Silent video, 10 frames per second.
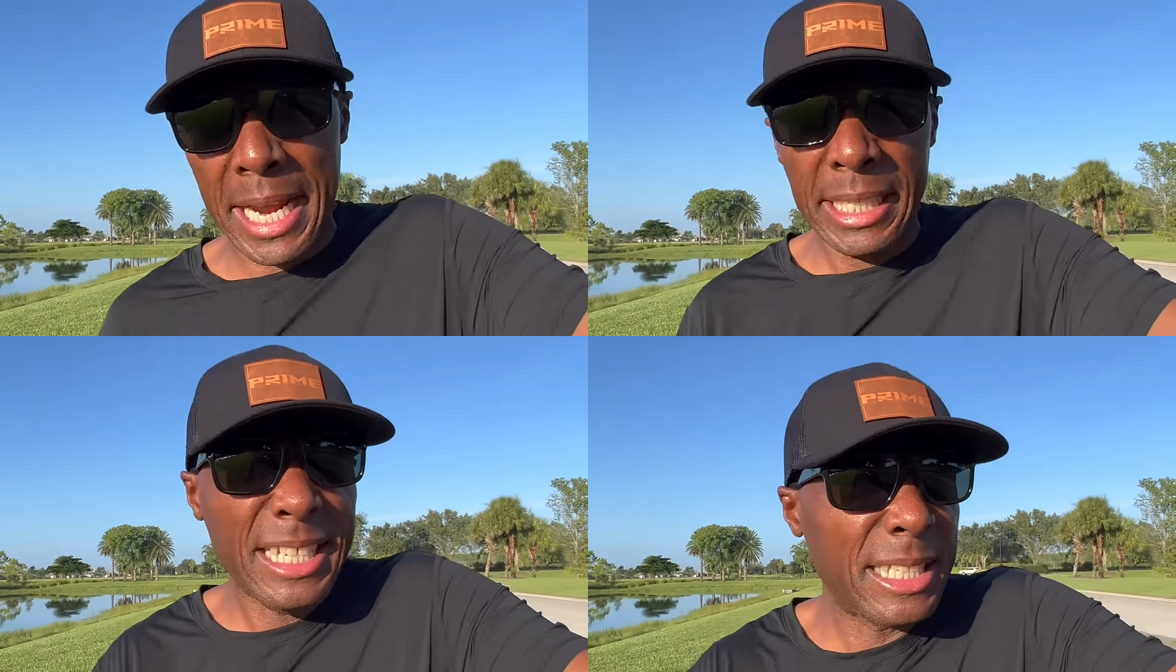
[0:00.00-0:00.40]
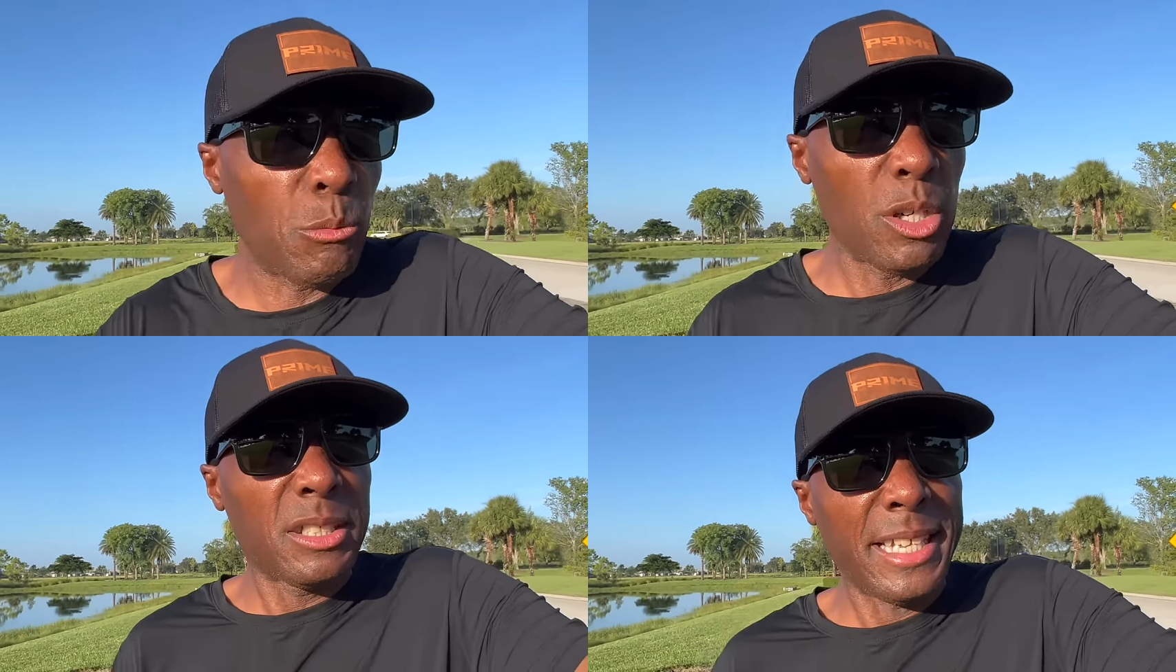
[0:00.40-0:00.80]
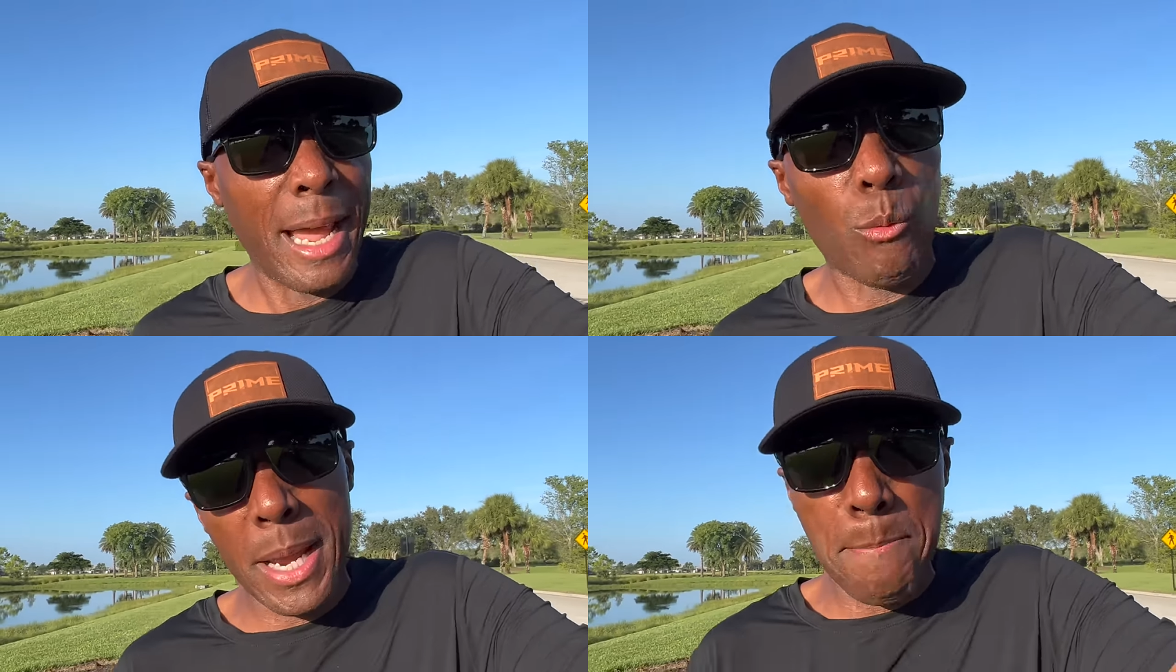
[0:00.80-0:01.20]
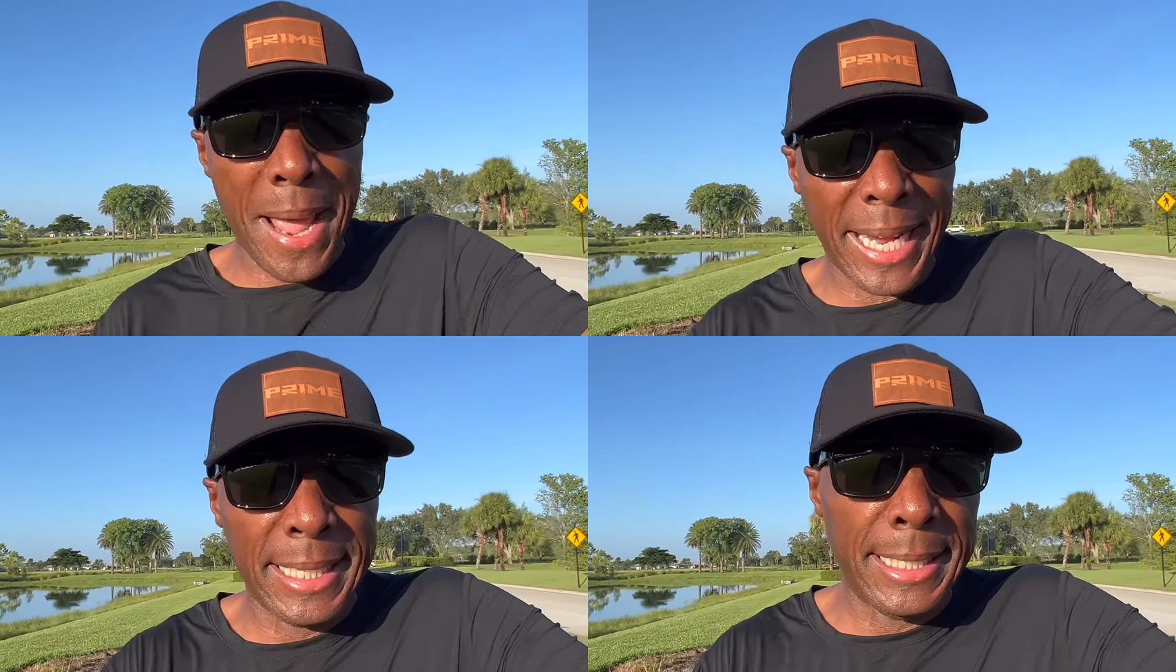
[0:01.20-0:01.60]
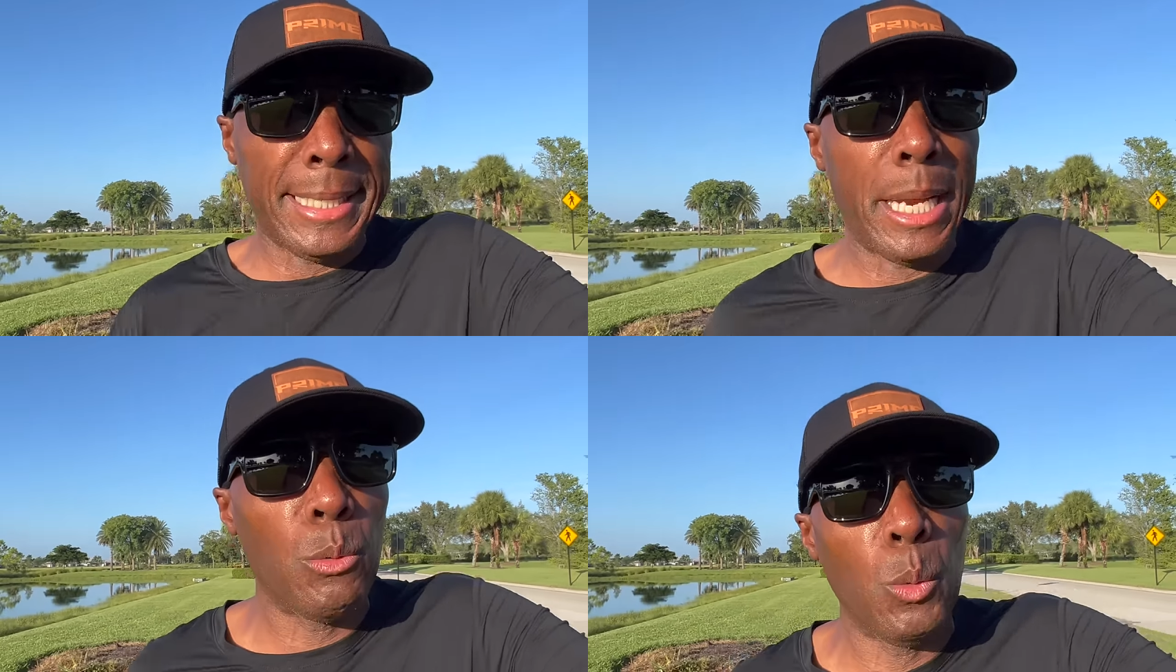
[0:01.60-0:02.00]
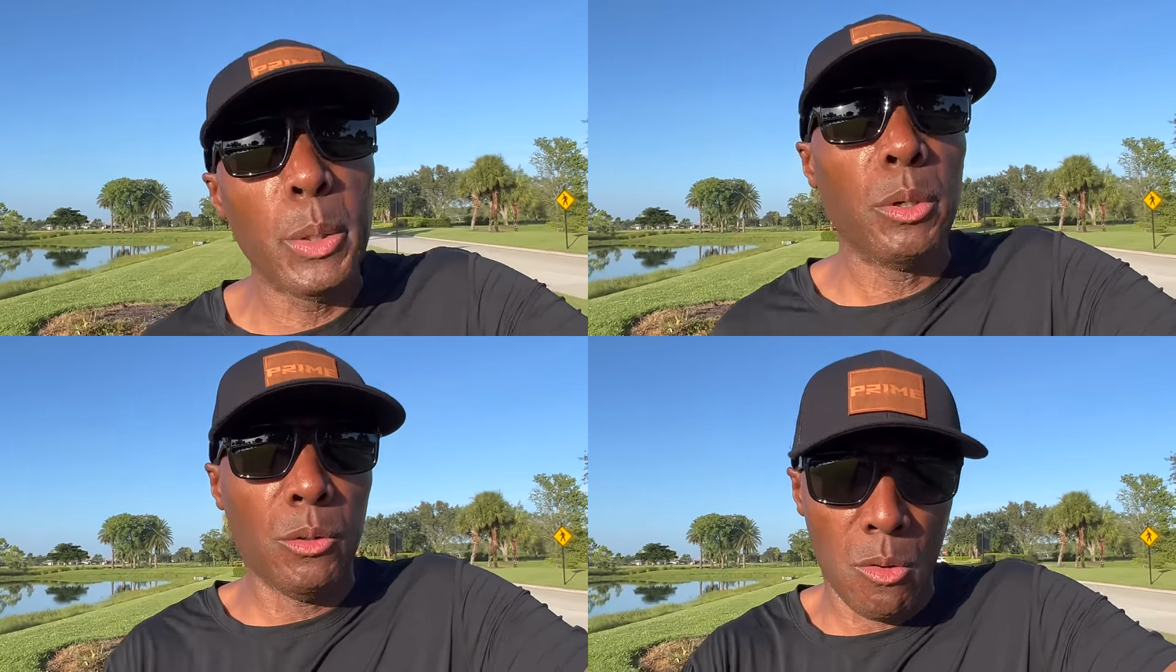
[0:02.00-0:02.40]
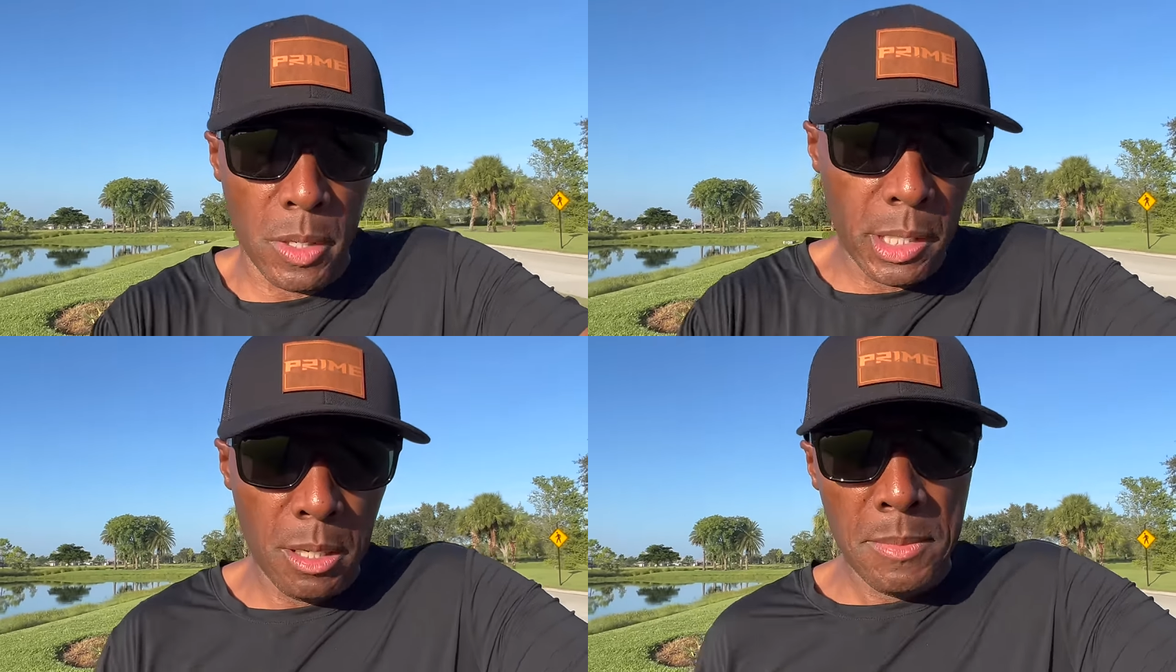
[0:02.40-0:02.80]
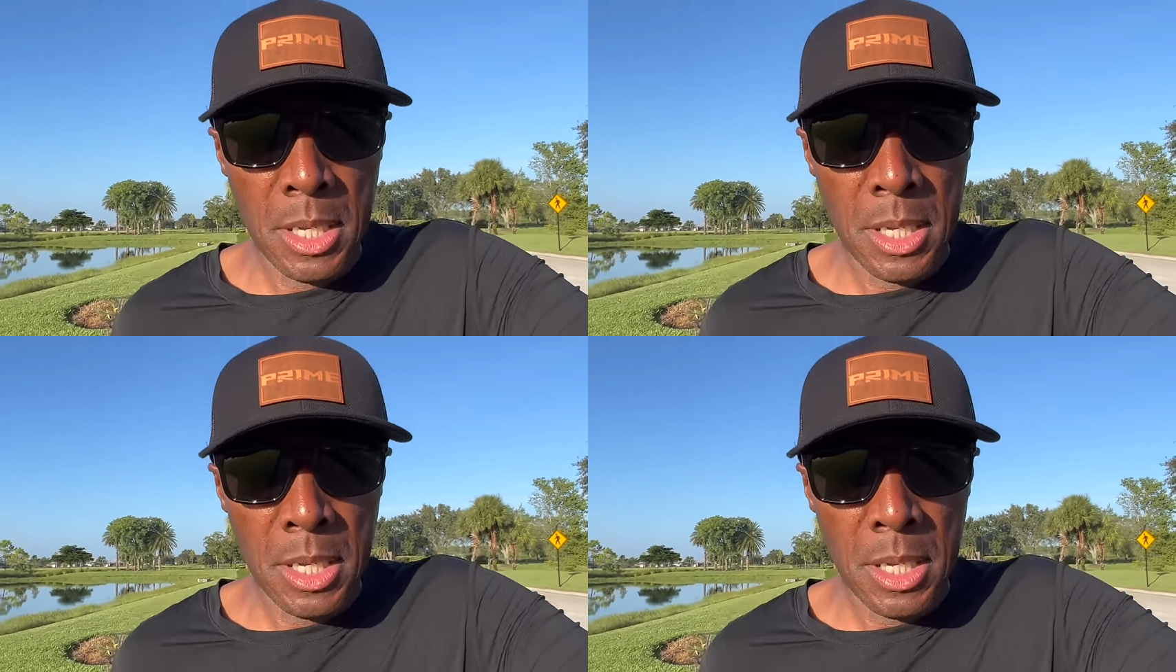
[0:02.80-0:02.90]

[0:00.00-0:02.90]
At least it was that way back in the day when we were growing up.